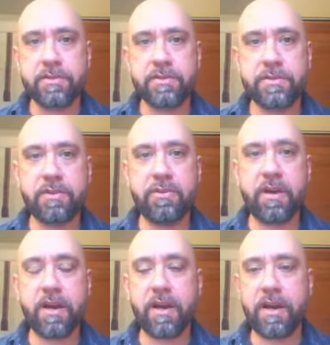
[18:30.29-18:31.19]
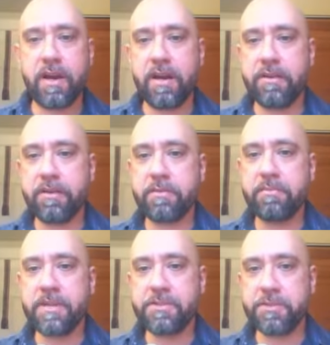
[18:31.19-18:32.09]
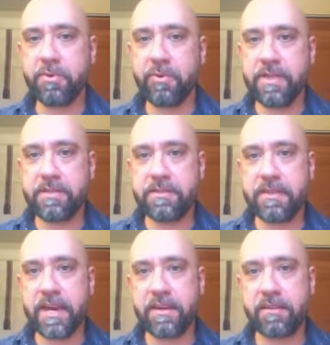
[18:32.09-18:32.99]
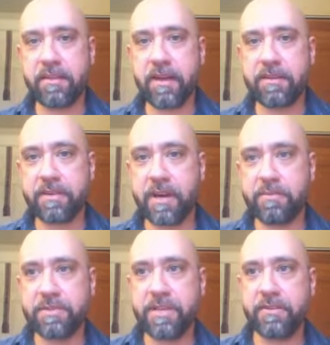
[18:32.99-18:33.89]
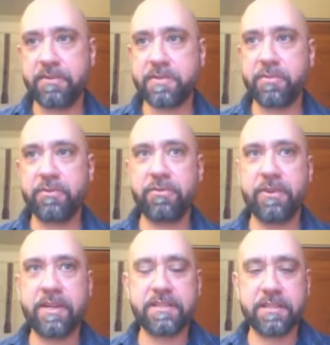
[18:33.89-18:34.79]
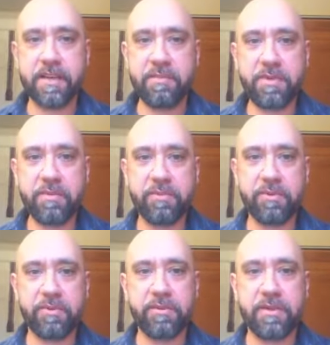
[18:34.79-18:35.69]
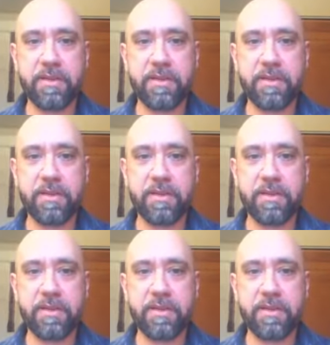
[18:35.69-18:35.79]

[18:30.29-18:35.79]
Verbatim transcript: So, another major point that a lot of commentators, both critics and laypeople,